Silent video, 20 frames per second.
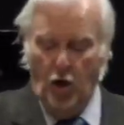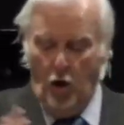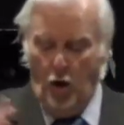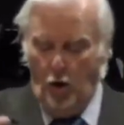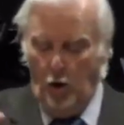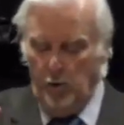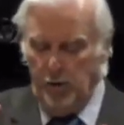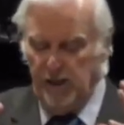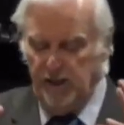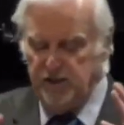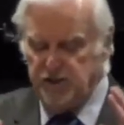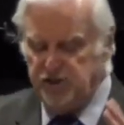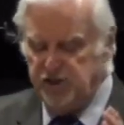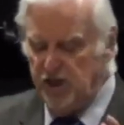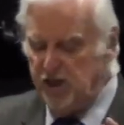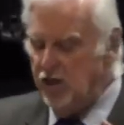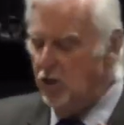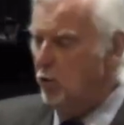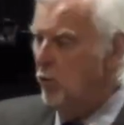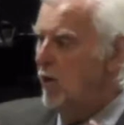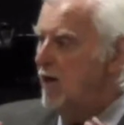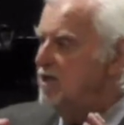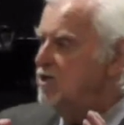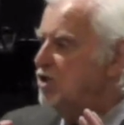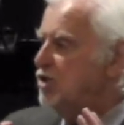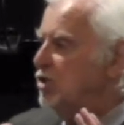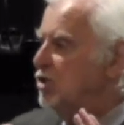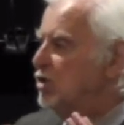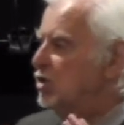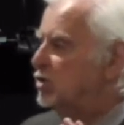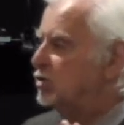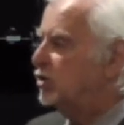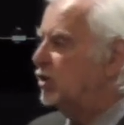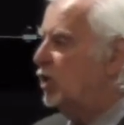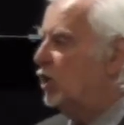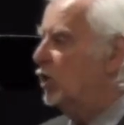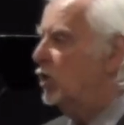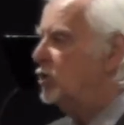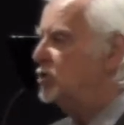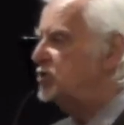or a generational
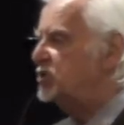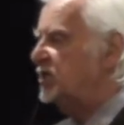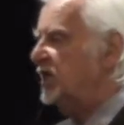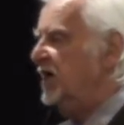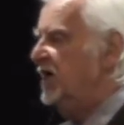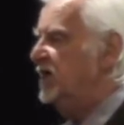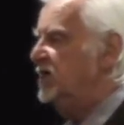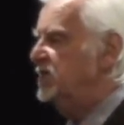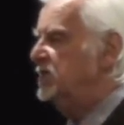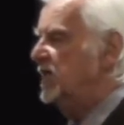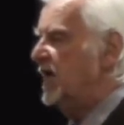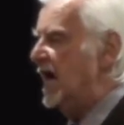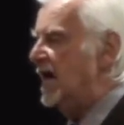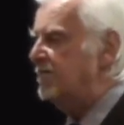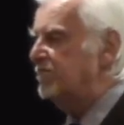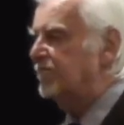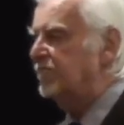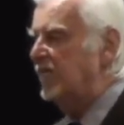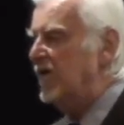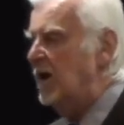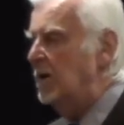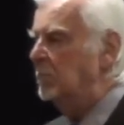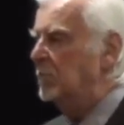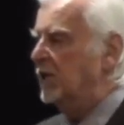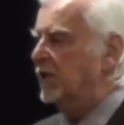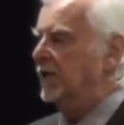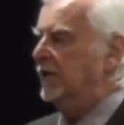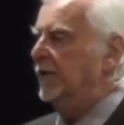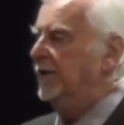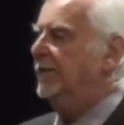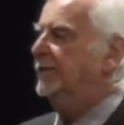curse in that family.